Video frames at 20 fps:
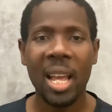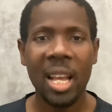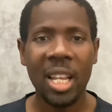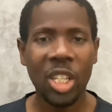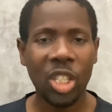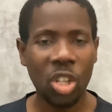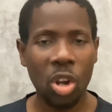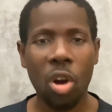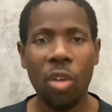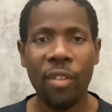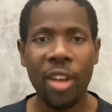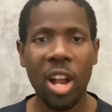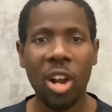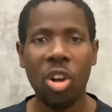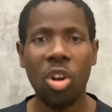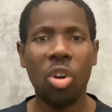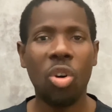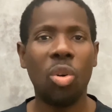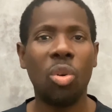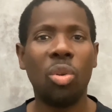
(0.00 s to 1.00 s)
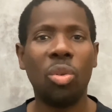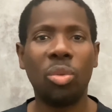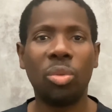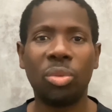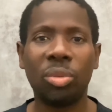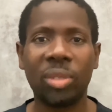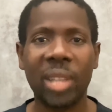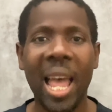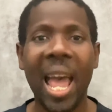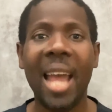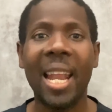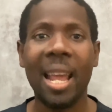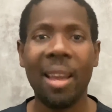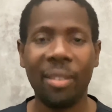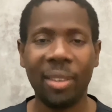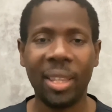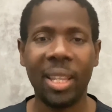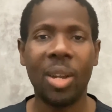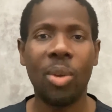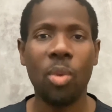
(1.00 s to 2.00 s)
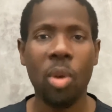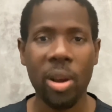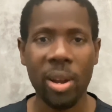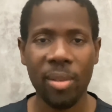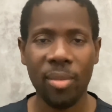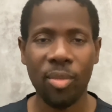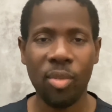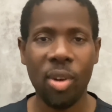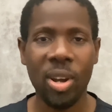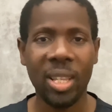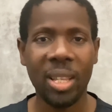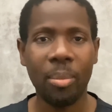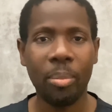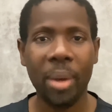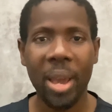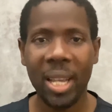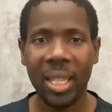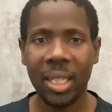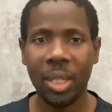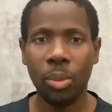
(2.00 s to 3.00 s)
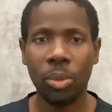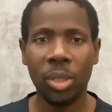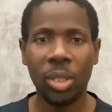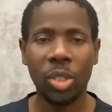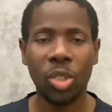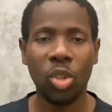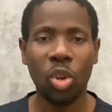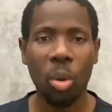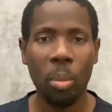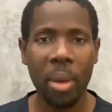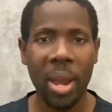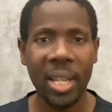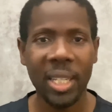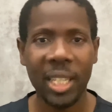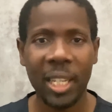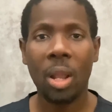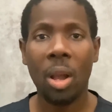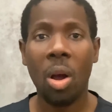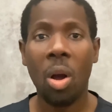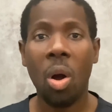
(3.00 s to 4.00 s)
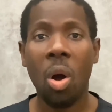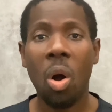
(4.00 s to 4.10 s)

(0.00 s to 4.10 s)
Stirofechoes had everything working for it. The pacing was just so amazing.